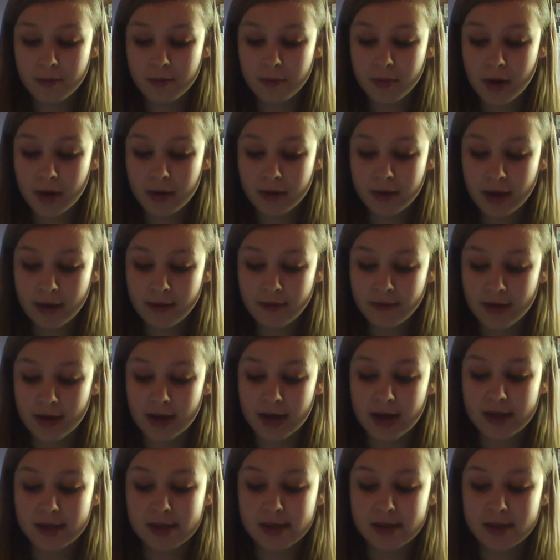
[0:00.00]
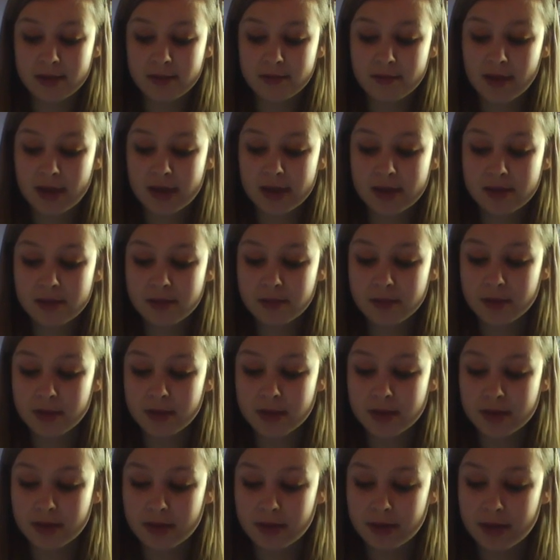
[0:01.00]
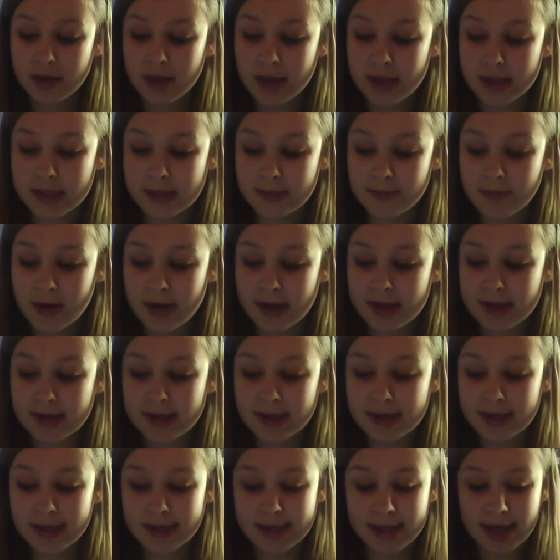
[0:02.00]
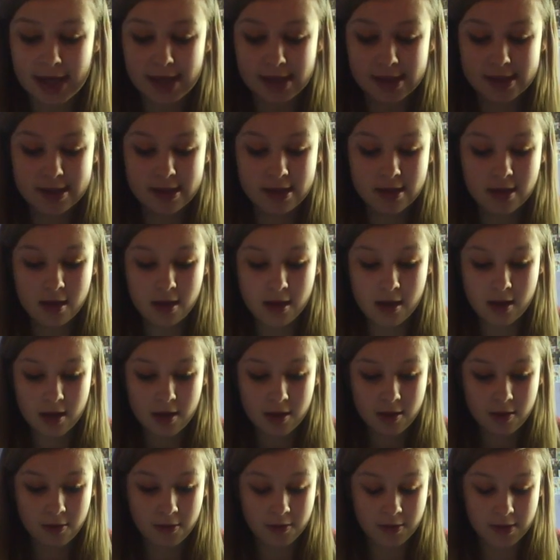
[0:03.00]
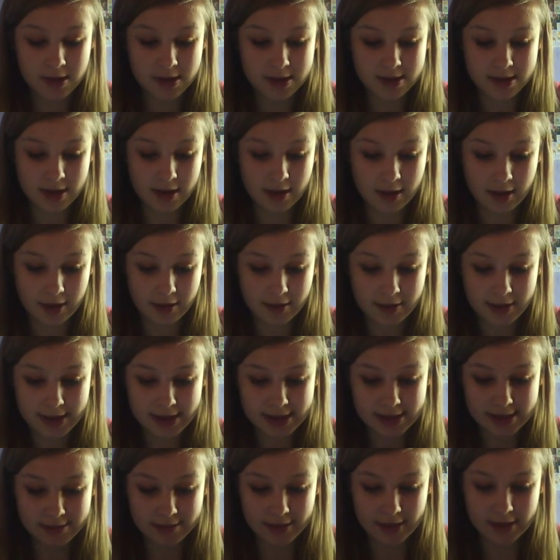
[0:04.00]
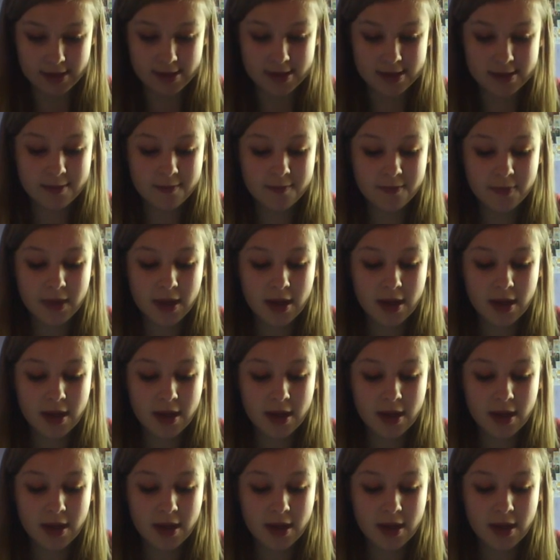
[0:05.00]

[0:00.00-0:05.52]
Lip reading: While they finish, Rachel walks on and surprises her dads with a solo, Here's to Us.